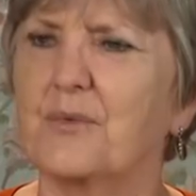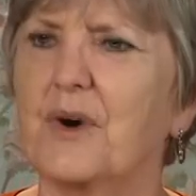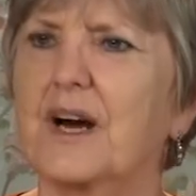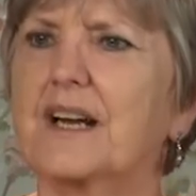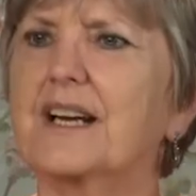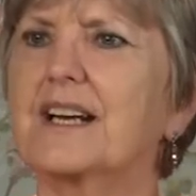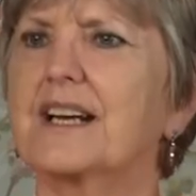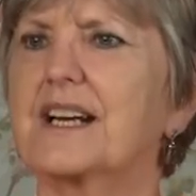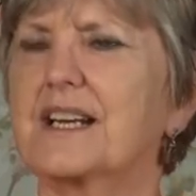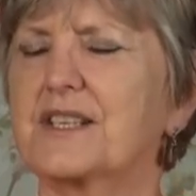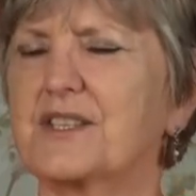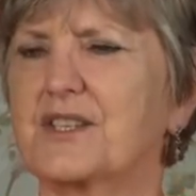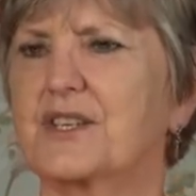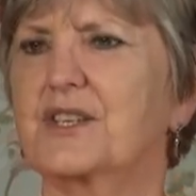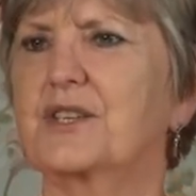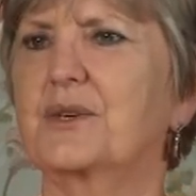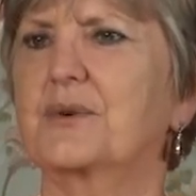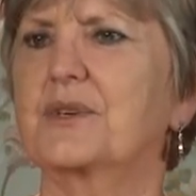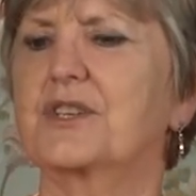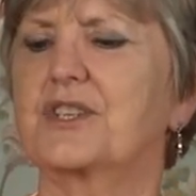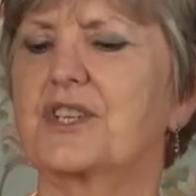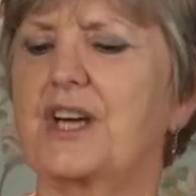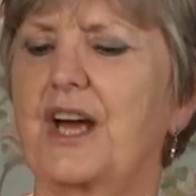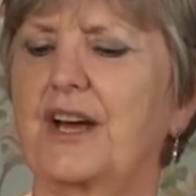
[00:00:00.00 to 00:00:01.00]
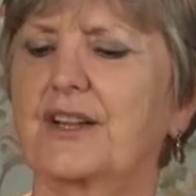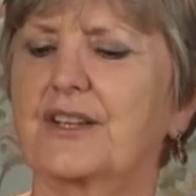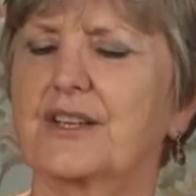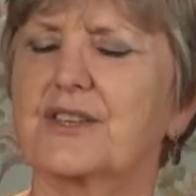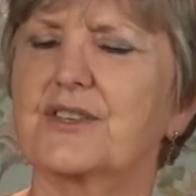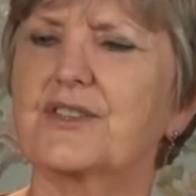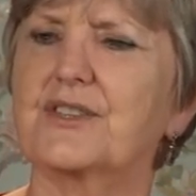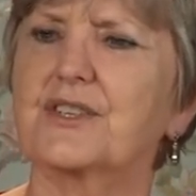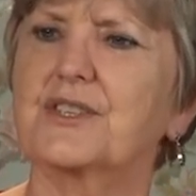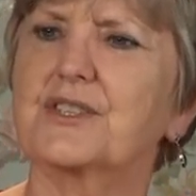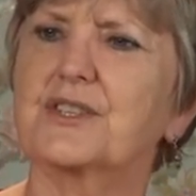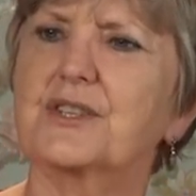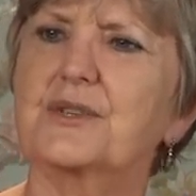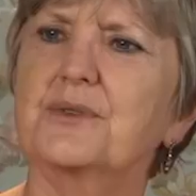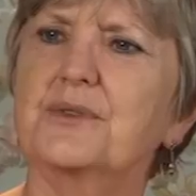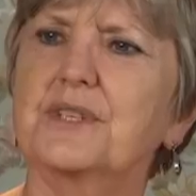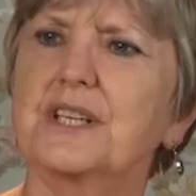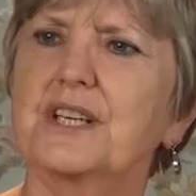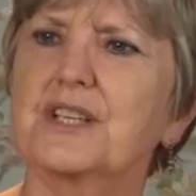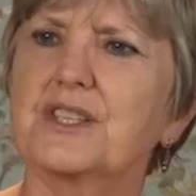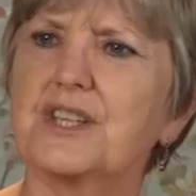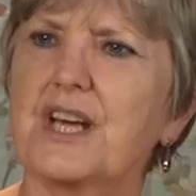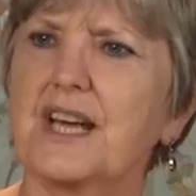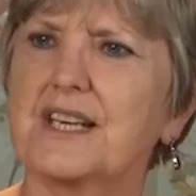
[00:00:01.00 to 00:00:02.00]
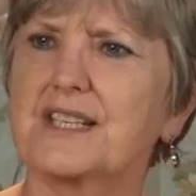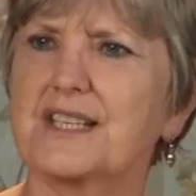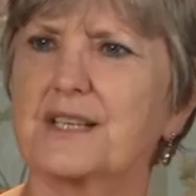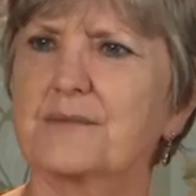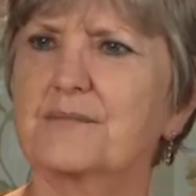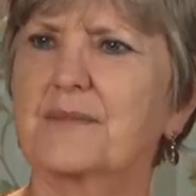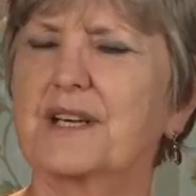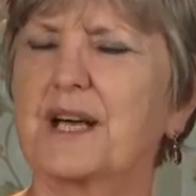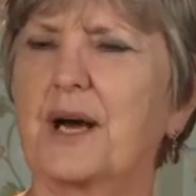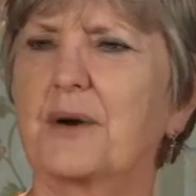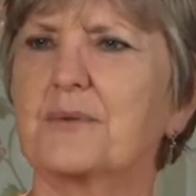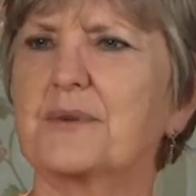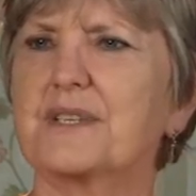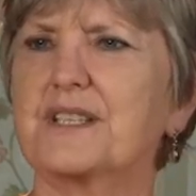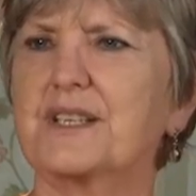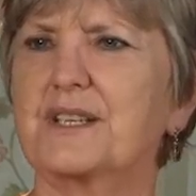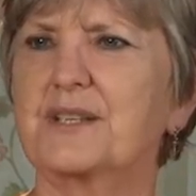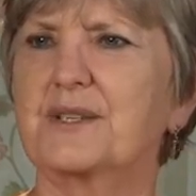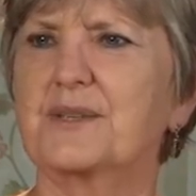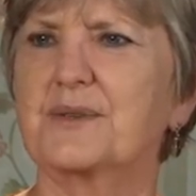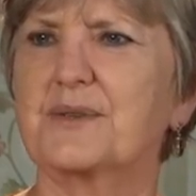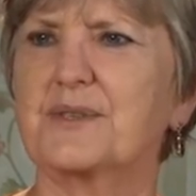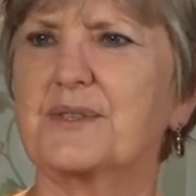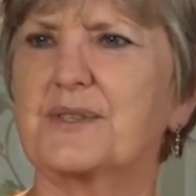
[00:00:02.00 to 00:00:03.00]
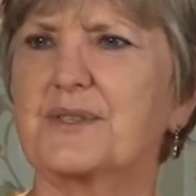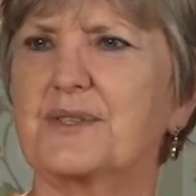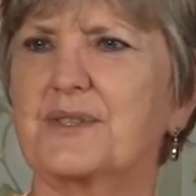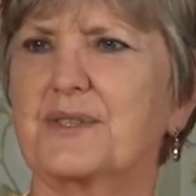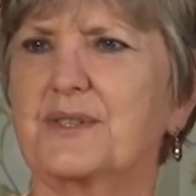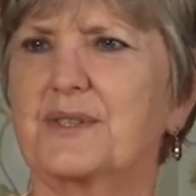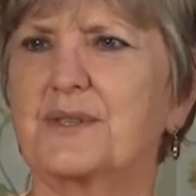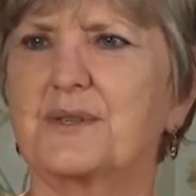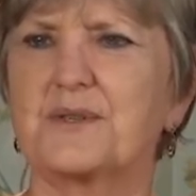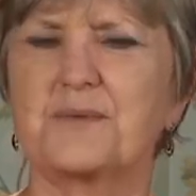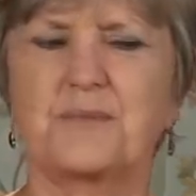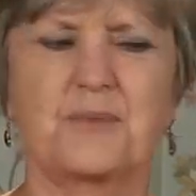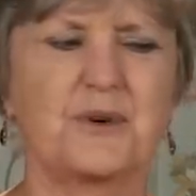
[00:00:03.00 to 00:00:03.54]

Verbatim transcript: wanted us to do a challenge, the two DJs and me. I was the news